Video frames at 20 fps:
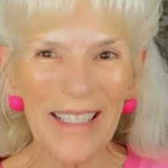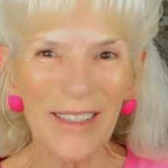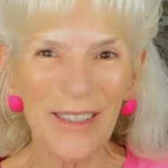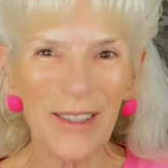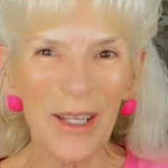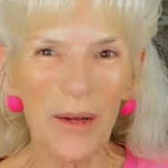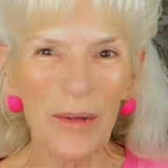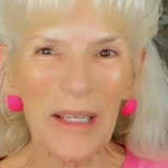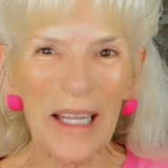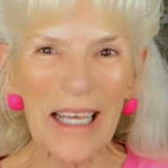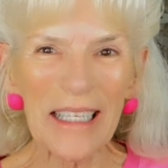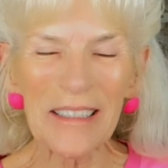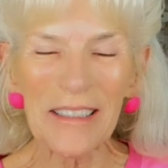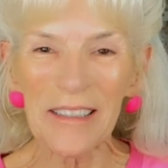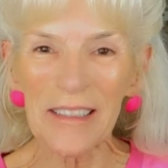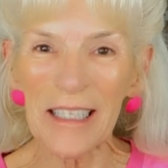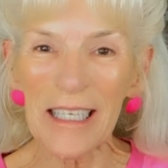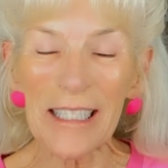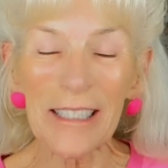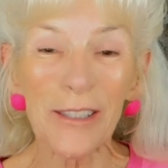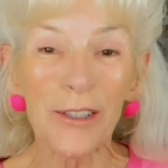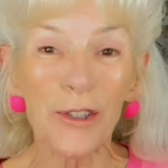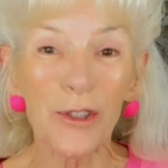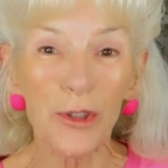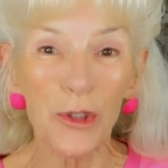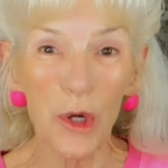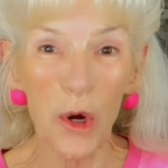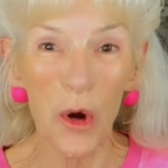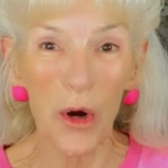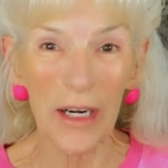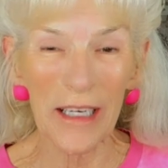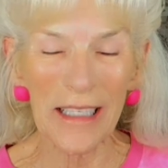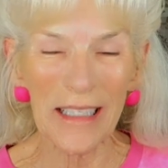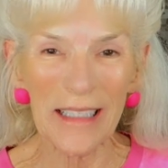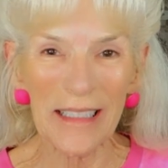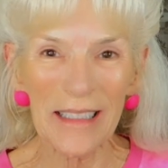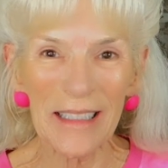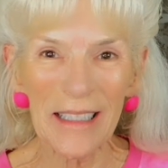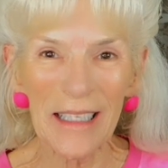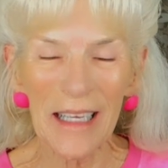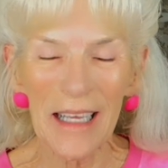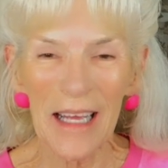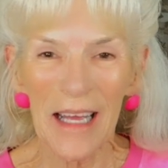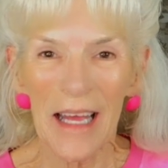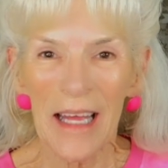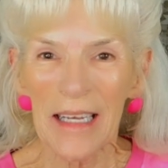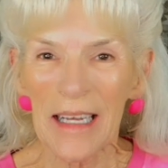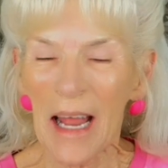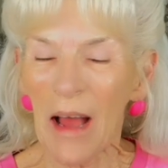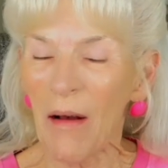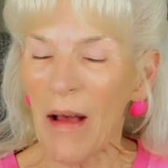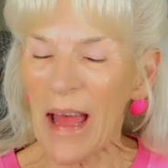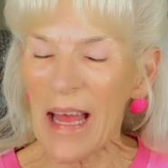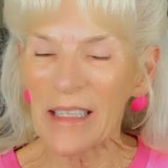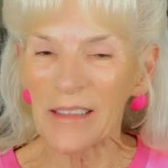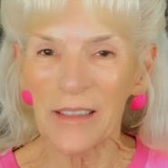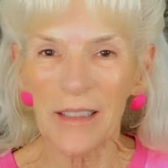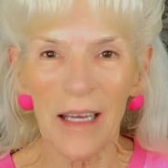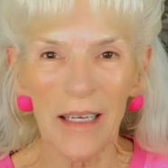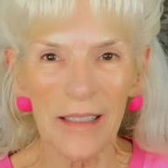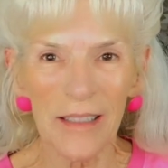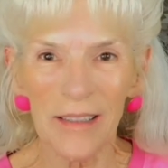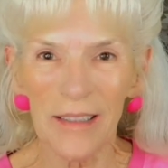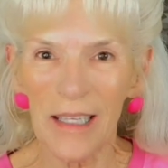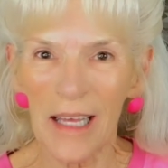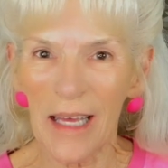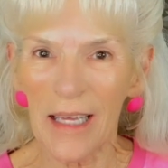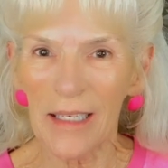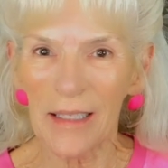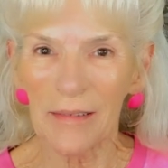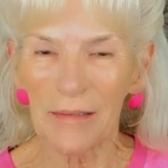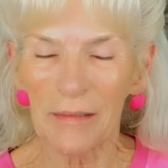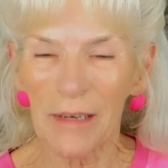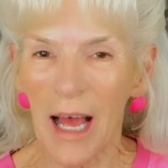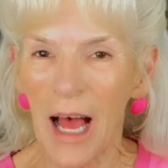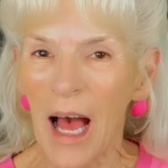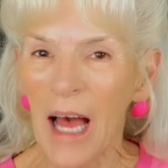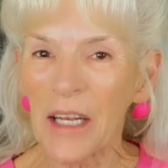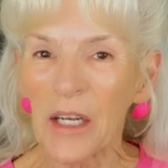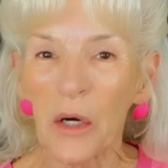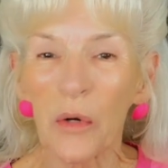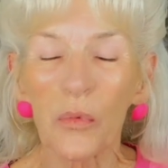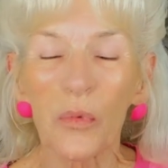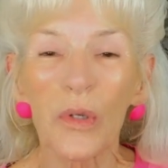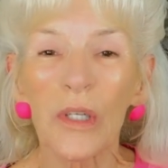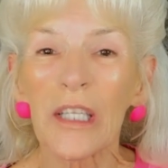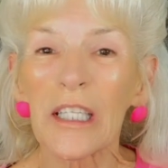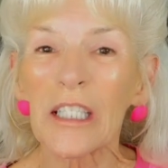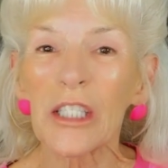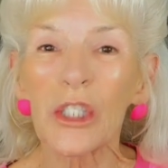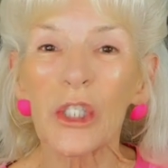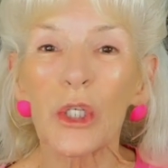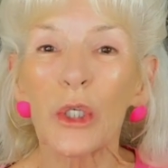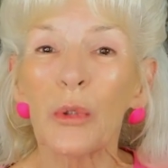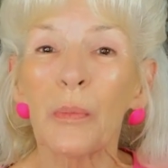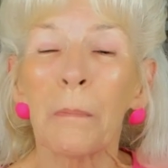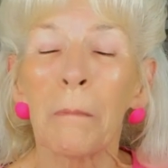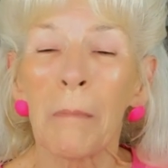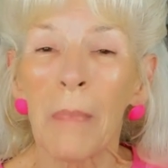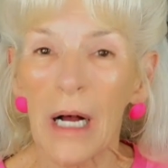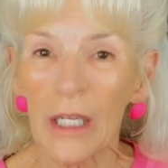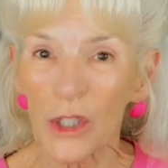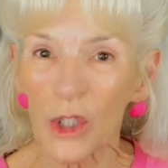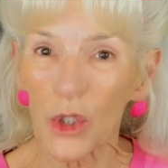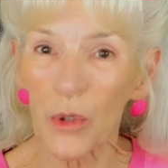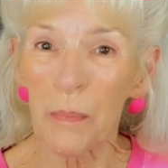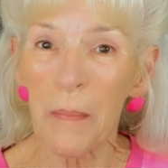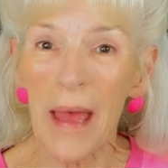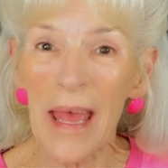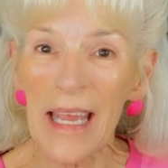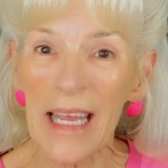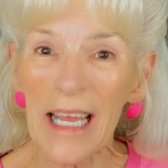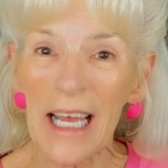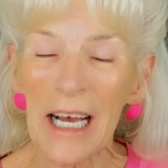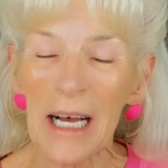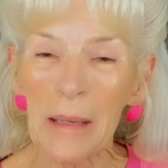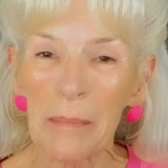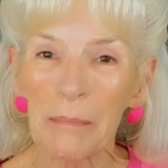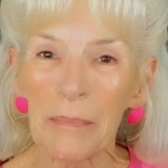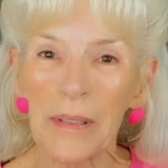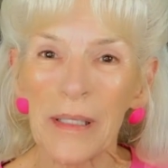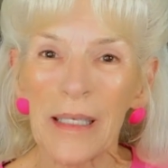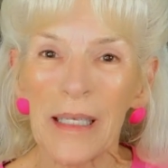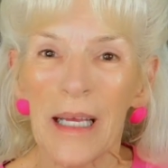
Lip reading: so let's get started. Now, as I said, I don't really do much makeup.